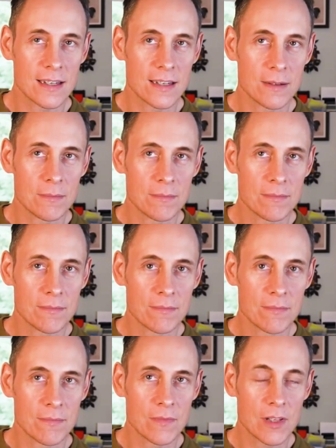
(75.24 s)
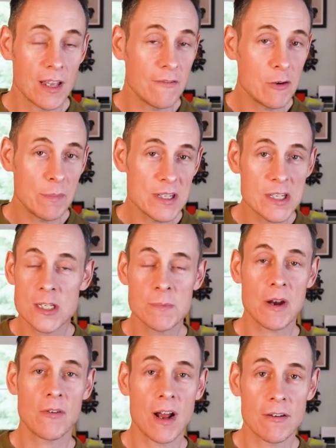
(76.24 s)
um, if your business has
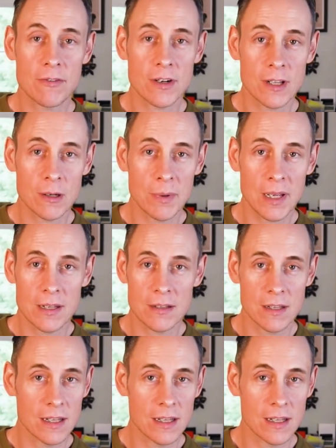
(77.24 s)
been around for a little bit